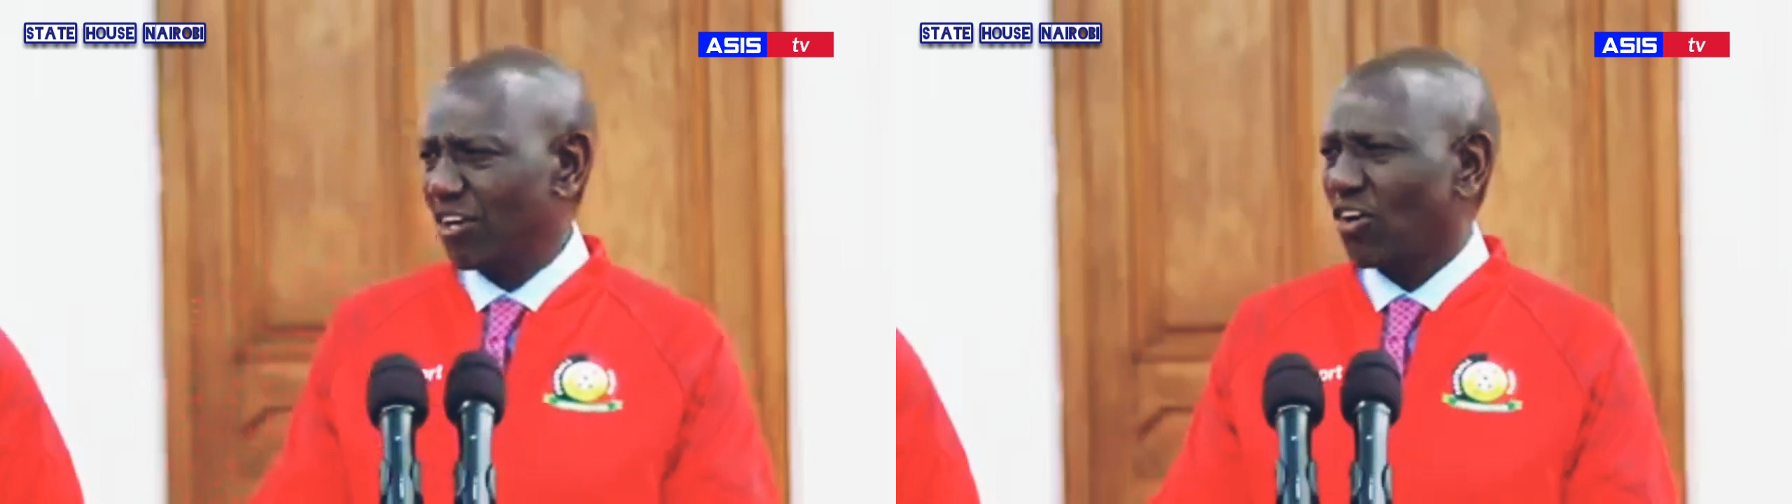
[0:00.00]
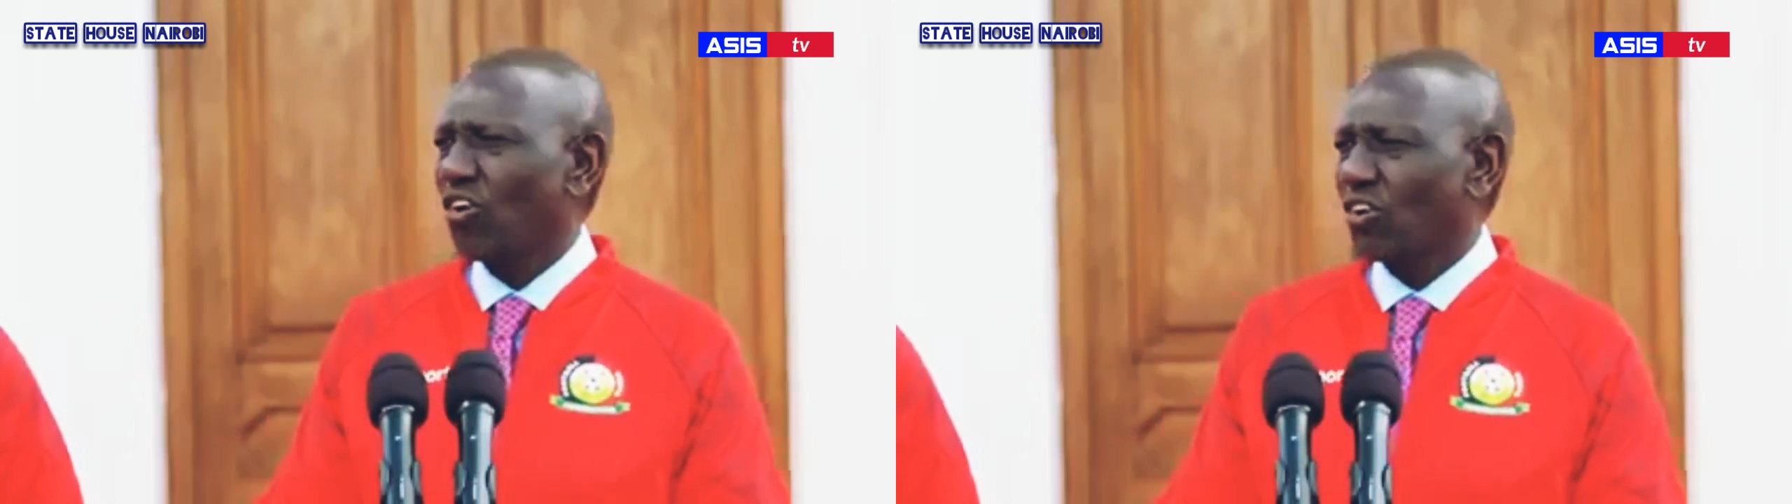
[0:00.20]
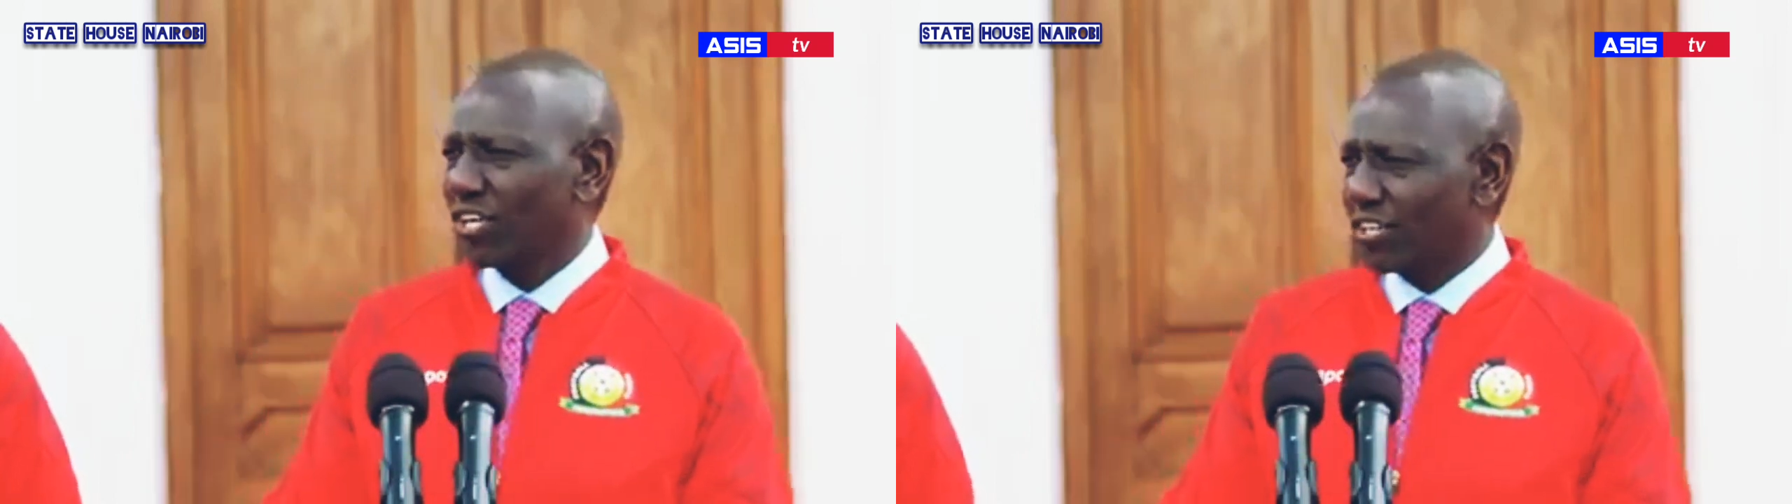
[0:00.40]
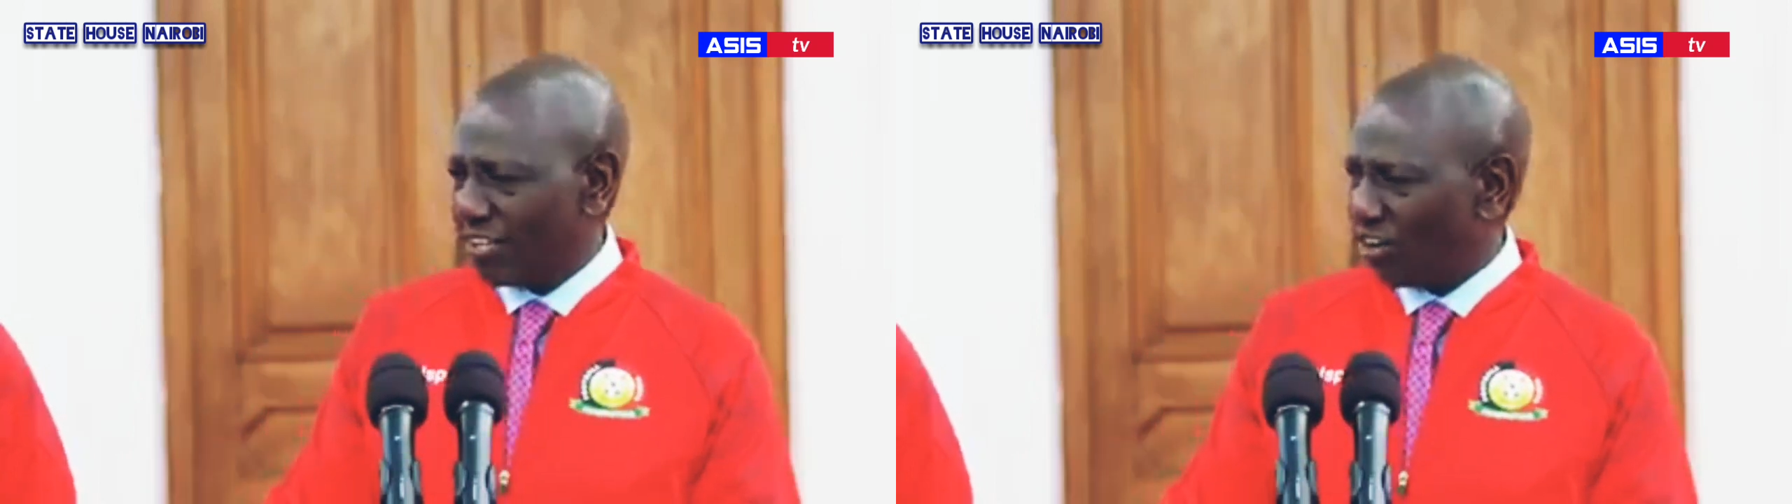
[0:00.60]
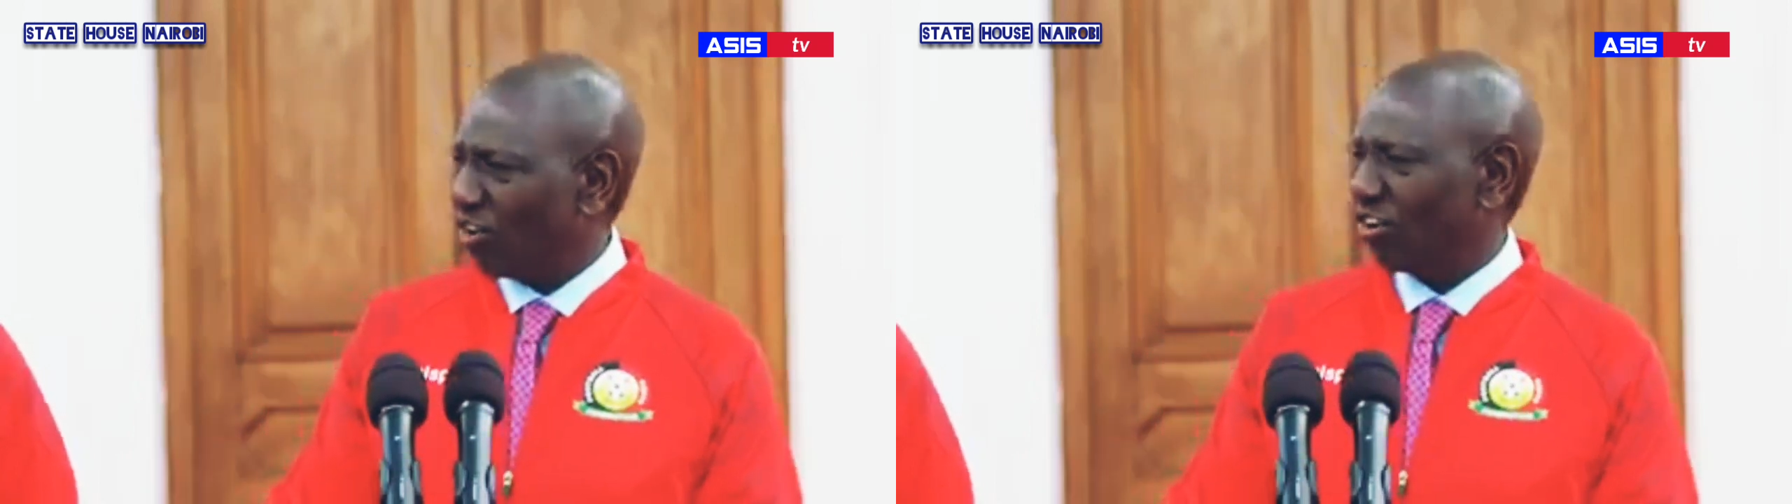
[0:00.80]
on
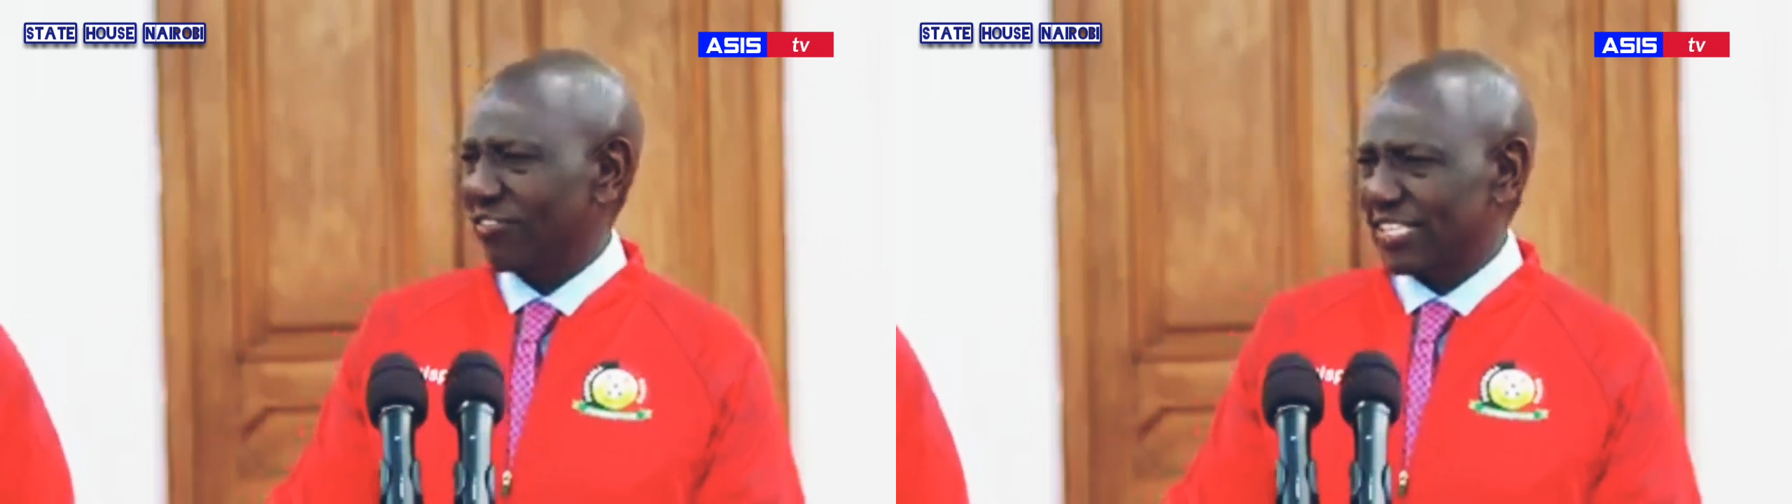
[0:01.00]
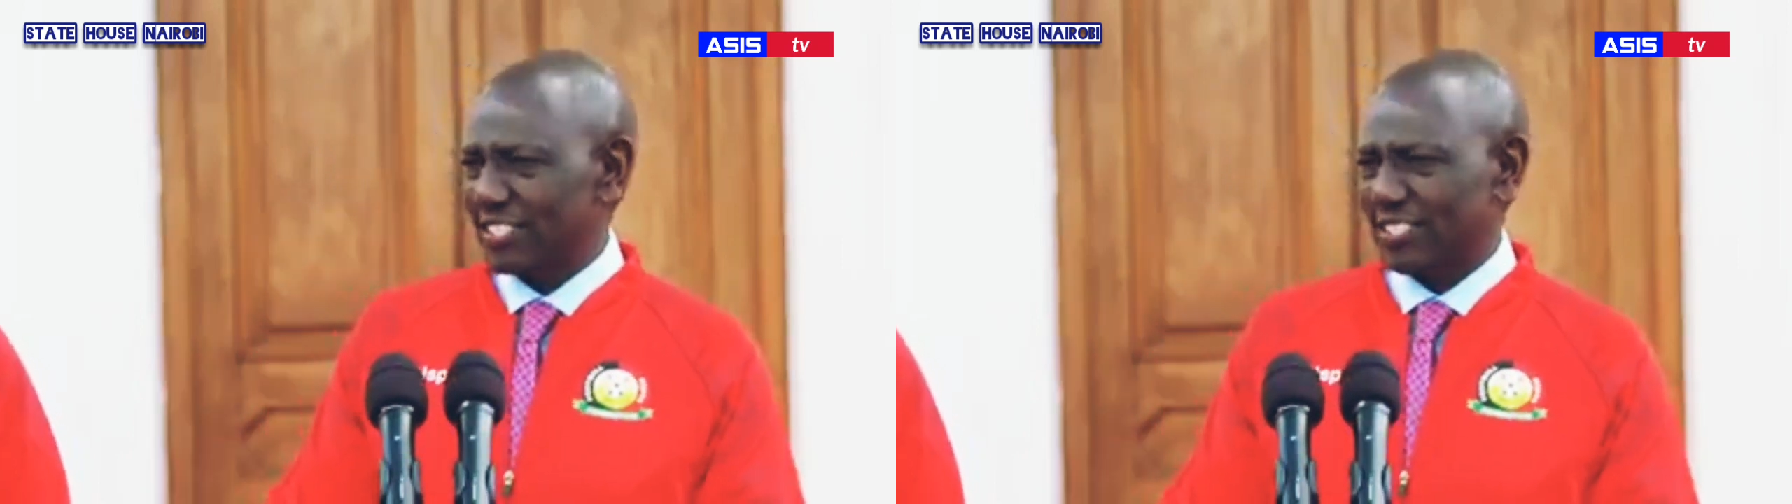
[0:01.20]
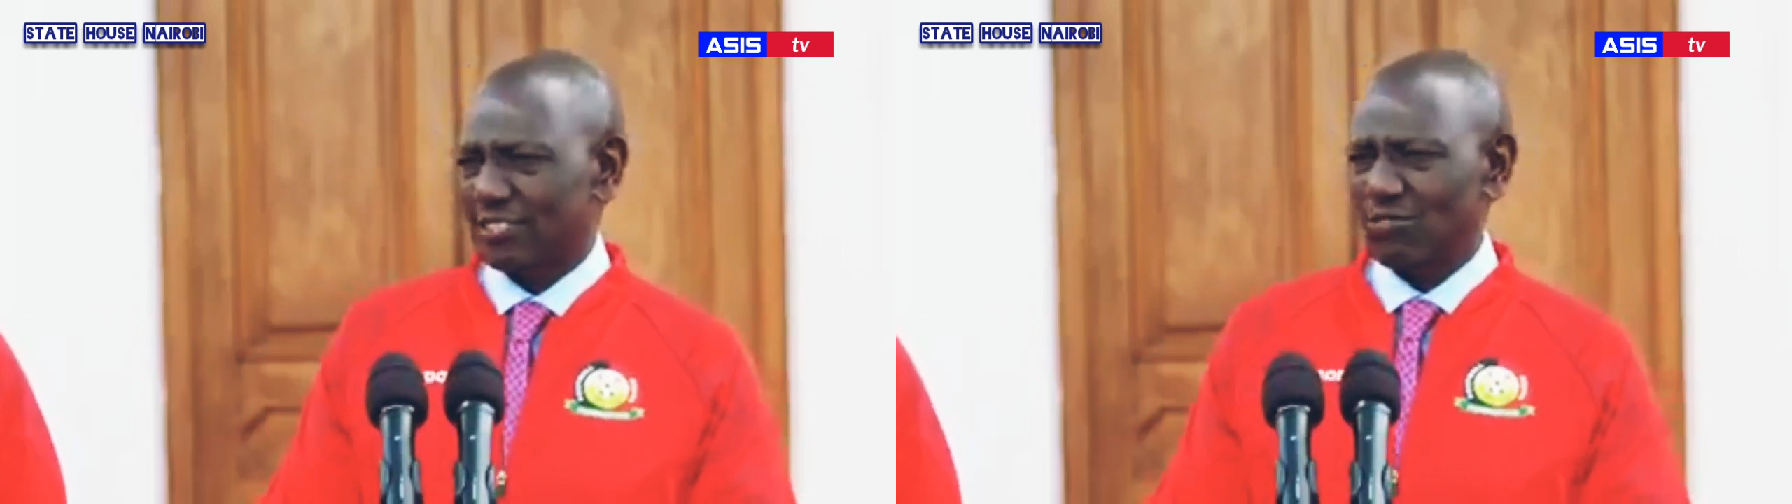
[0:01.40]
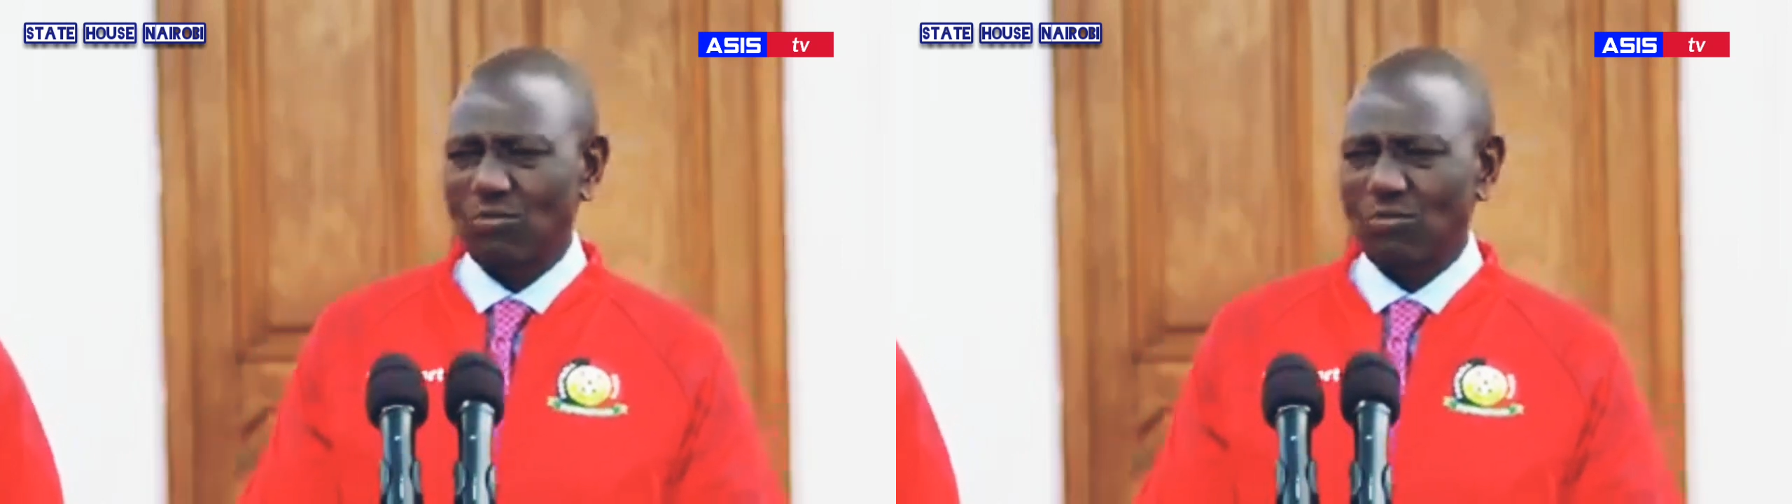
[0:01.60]
all of us